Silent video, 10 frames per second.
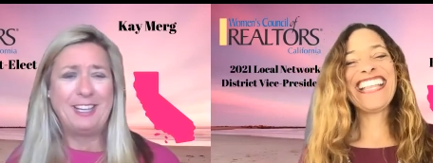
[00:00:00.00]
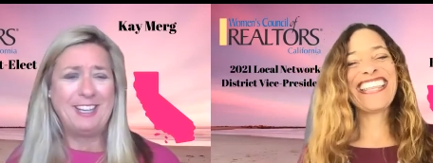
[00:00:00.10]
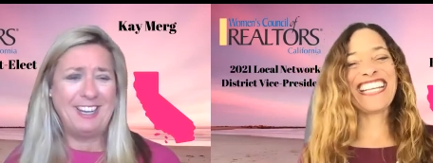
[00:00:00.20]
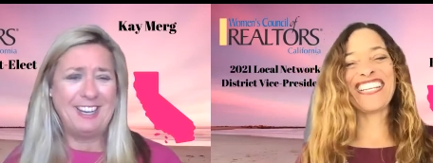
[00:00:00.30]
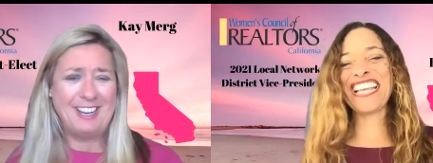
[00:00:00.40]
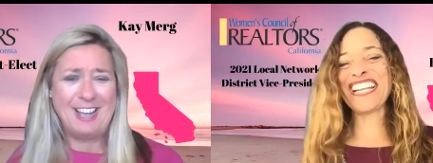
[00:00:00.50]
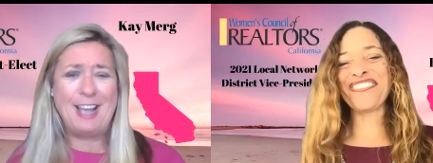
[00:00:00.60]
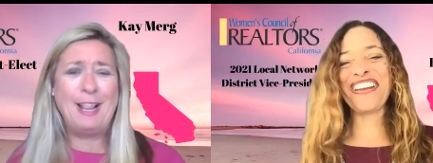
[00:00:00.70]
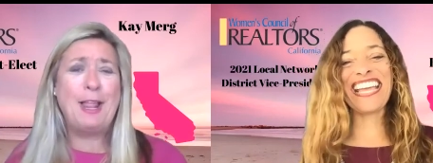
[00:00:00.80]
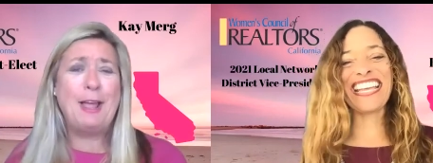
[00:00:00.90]
Speaker 1: that's
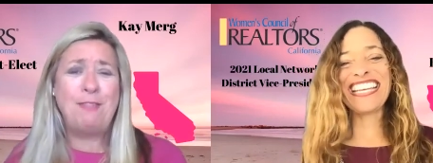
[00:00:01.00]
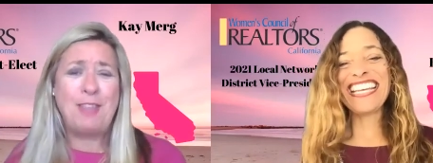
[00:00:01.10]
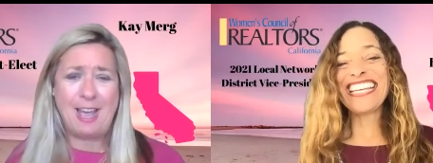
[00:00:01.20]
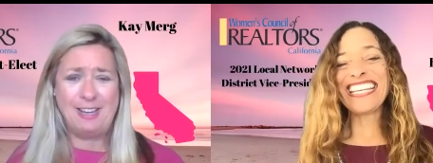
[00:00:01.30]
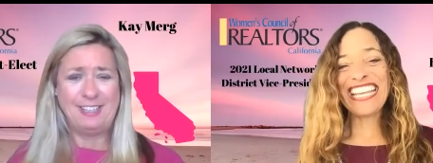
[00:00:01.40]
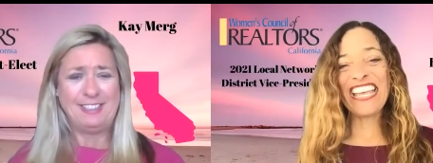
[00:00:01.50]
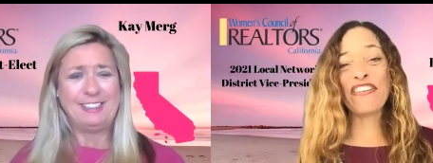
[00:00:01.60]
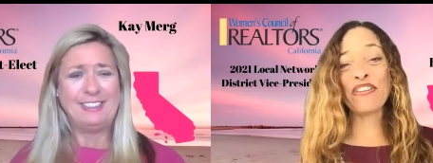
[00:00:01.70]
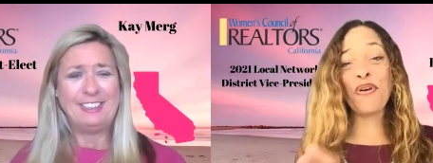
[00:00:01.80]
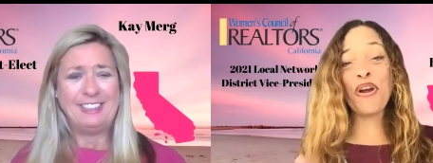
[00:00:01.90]
that's right. I love that.
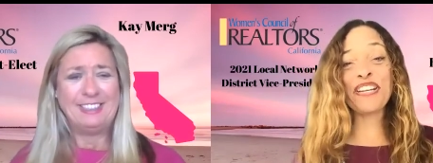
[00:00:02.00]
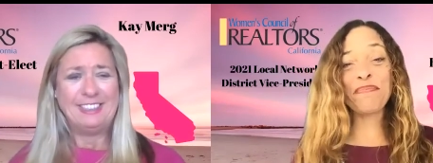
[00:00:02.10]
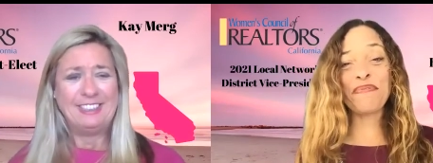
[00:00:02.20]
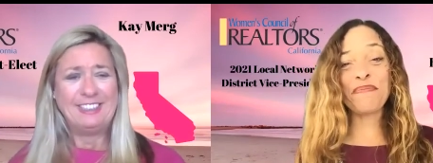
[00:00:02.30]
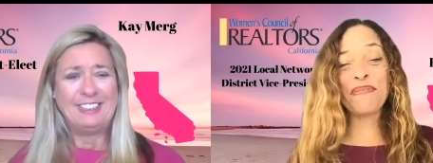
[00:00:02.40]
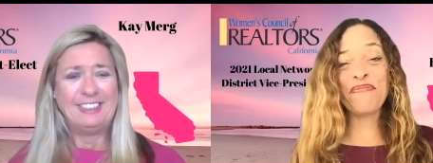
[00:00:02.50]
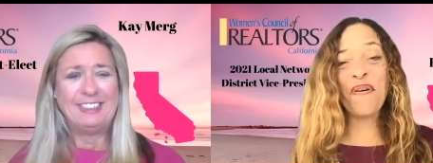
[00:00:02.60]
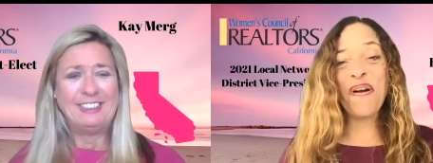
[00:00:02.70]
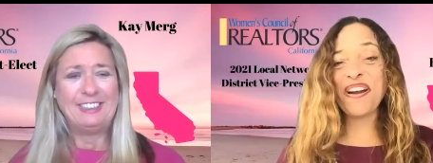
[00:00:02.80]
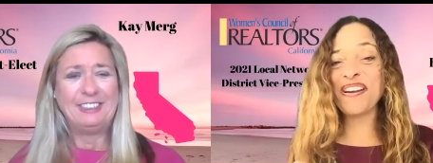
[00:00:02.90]
If it worked
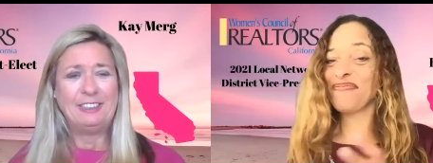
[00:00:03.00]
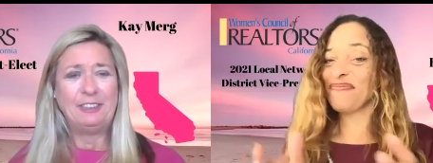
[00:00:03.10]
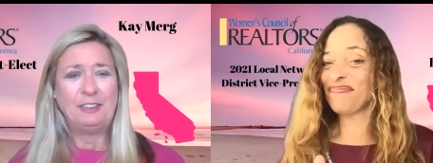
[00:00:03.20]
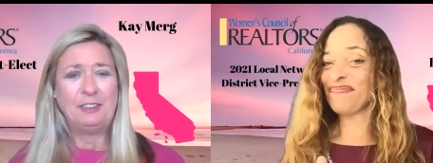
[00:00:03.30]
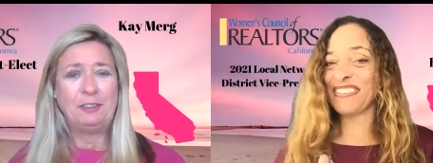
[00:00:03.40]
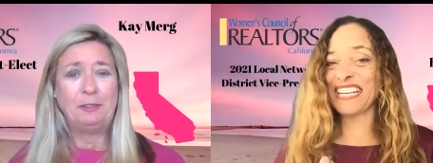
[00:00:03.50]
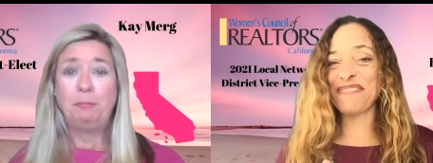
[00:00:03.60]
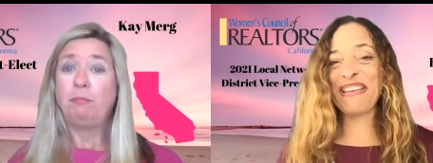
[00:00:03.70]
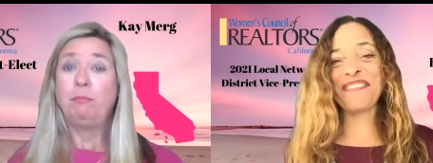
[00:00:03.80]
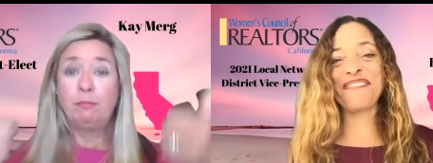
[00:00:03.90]
before,
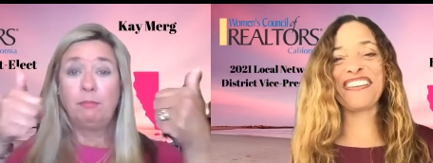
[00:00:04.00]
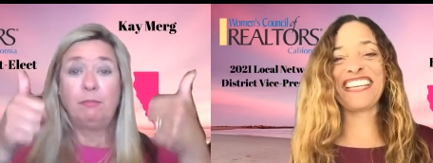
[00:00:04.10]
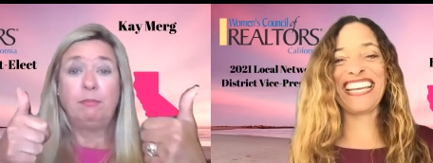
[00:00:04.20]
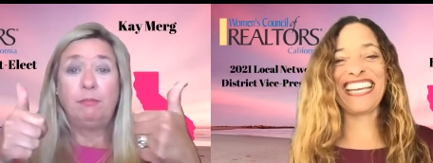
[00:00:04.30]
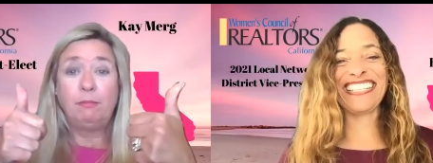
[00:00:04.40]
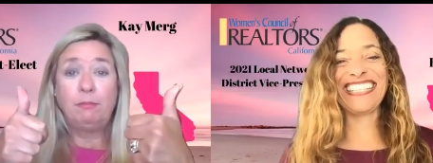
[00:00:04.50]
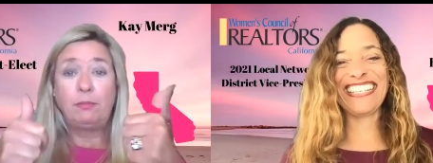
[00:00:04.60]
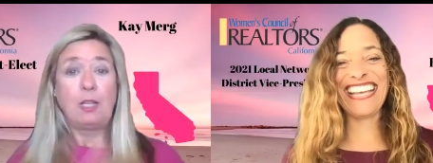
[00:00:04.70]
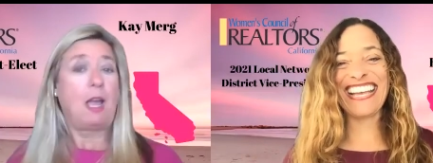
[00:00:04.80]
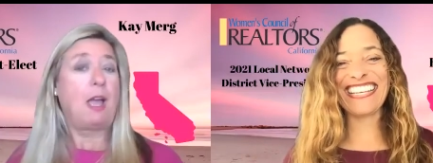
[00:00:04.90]
let's make it work again.
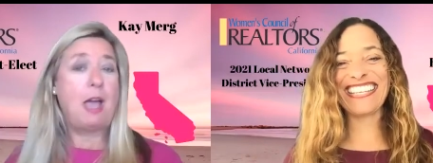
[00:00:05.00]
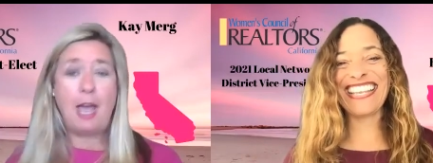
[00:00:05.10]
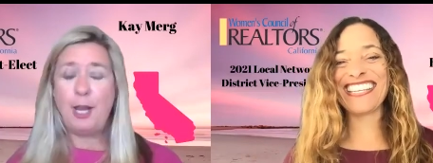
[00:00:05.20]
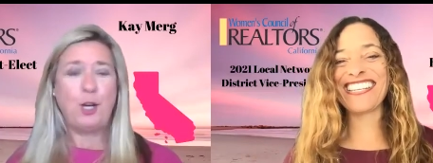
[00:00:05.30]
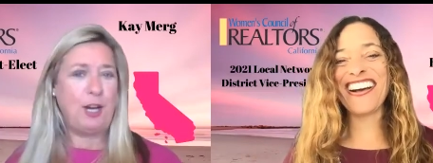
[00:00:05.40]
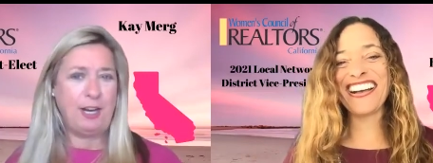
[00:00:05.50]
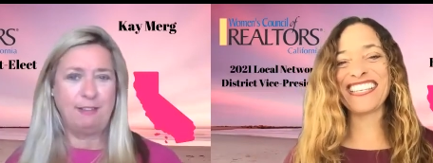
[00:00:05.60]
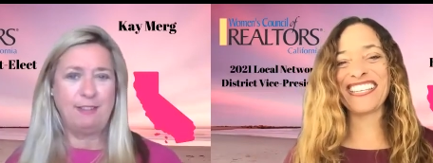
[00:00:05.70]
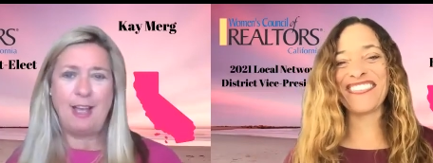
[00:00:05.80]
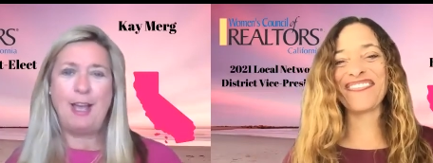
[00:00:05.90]
Yes, that's I agree.
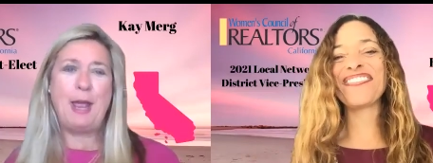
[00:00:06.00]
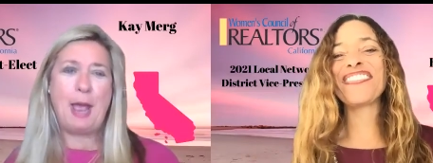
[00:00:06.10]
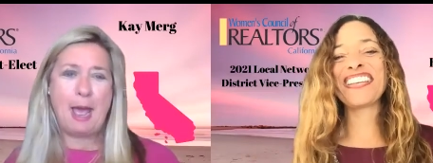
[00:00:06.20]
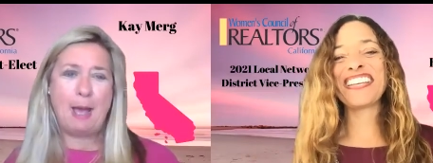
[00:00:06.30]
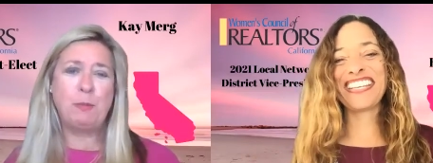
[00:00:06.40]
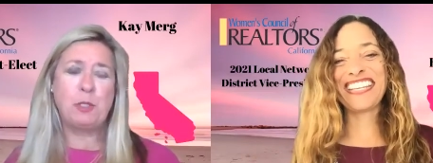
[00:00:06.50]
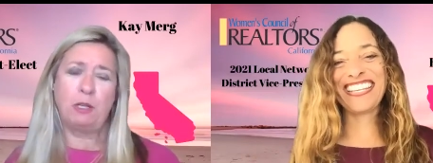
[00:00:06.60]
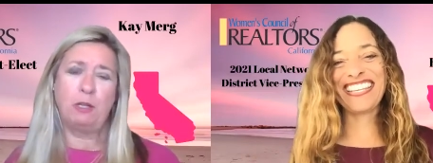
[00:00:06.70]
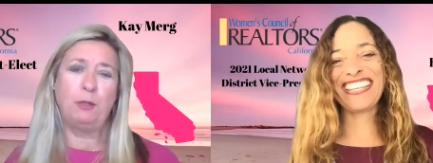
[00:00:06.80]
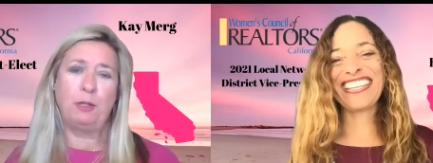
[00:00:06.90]
Speaker 2: awesome. I
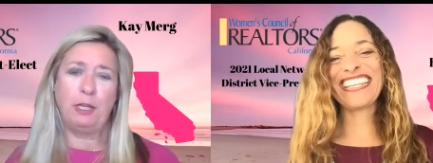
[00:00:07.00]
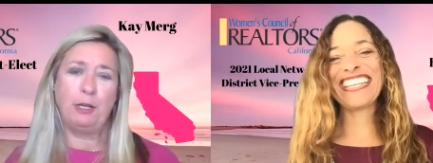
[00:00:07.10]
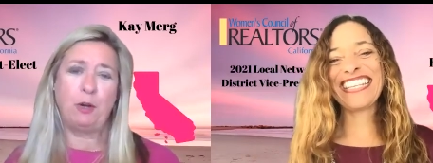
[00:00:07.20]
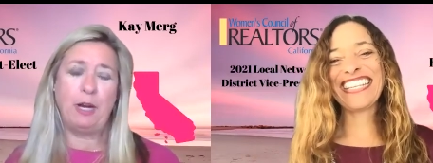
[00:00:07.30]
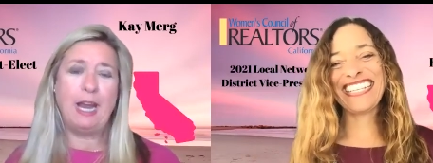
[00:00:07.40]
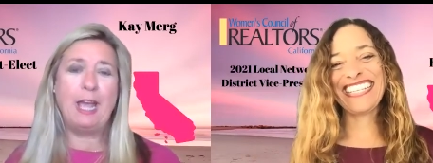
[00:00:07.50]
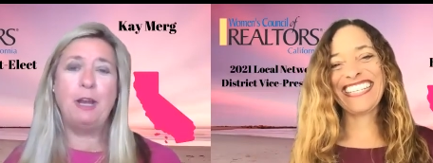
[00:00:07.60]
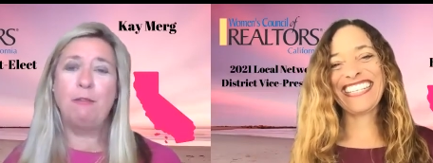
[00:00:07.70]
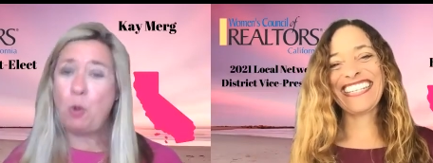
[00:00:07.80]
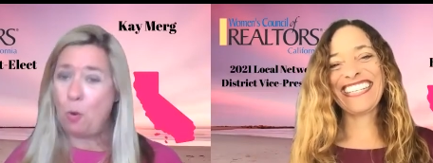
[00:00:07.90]
absolutely agree.
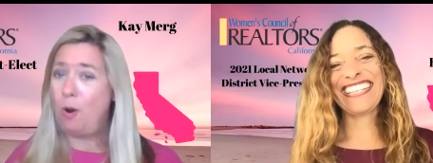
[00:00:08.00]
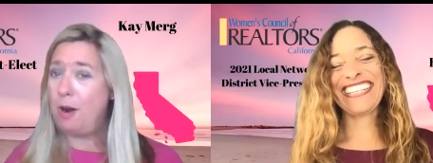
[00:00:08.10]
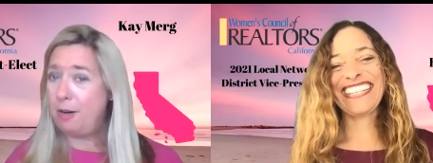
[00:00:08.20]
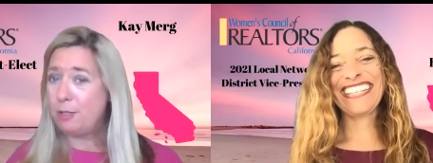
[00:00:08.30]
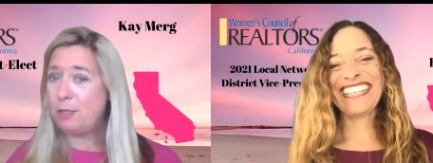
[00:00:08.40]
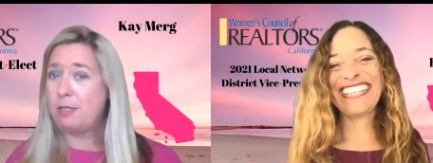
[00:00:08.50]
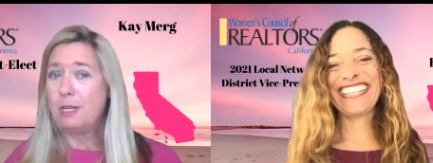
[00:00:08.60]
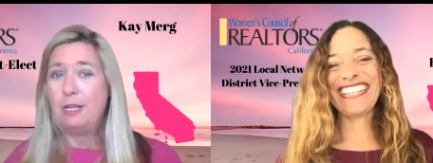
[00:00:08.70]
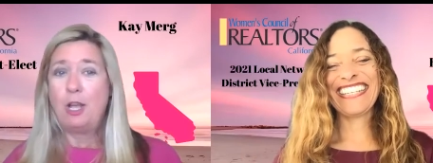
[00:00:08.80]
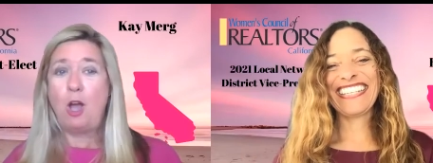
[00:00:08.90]
And of
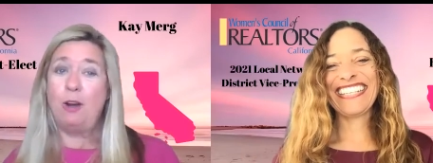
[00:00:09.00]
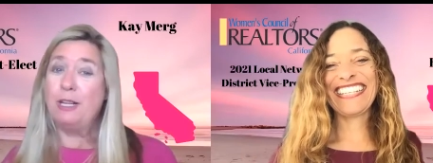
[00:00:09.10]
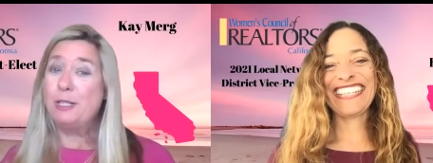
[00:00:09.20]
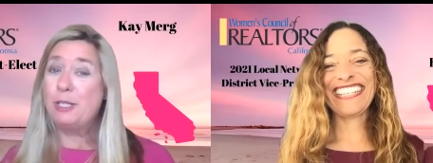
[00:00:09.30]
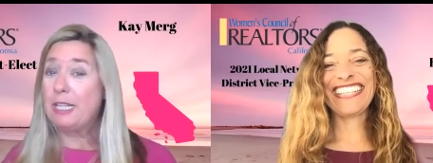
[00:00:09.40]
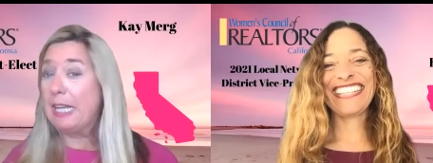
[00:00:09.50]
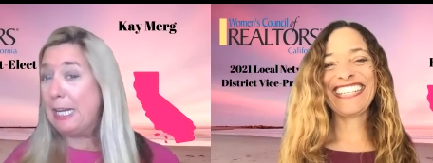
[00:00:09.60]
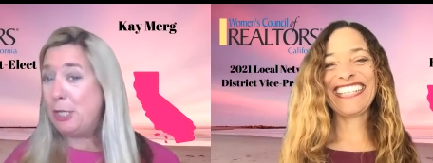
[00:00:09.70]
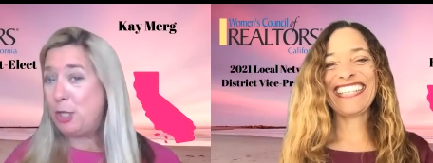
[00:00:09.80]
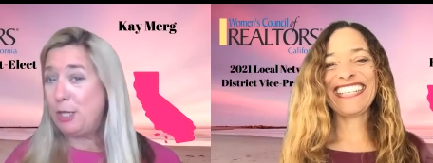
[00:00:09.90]
course, our
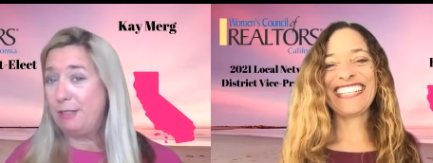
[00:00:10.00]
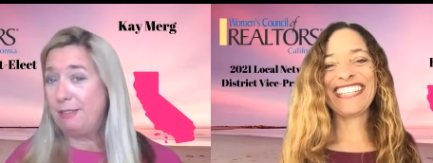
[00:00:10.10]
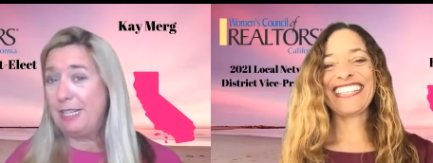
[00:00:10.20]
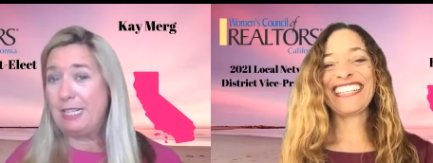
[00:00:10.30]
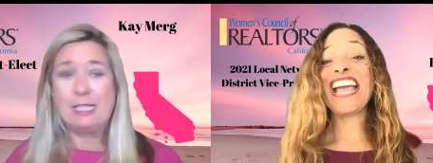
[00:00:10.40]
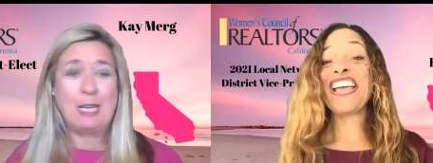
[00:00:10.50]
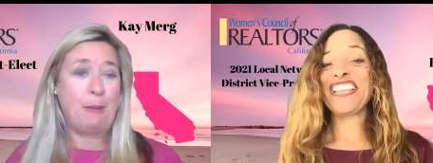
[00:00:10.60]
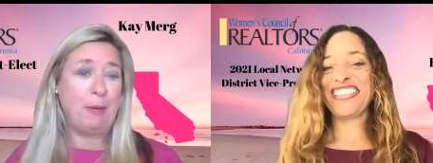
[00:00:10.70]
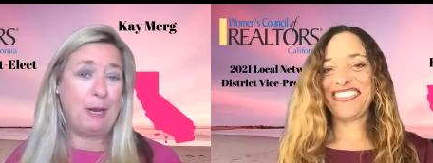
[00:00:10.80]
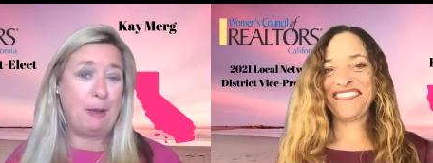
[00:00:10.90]
installation is
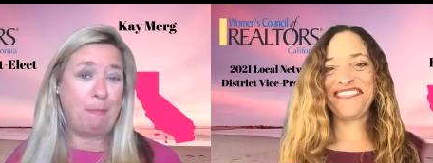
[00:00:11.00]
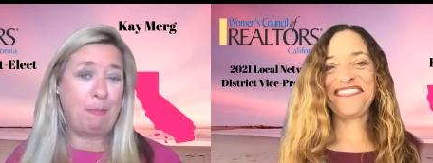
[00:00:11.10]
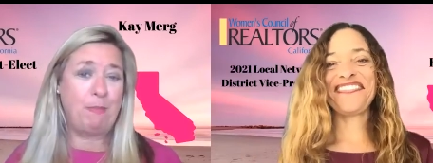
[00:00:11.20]
coming up.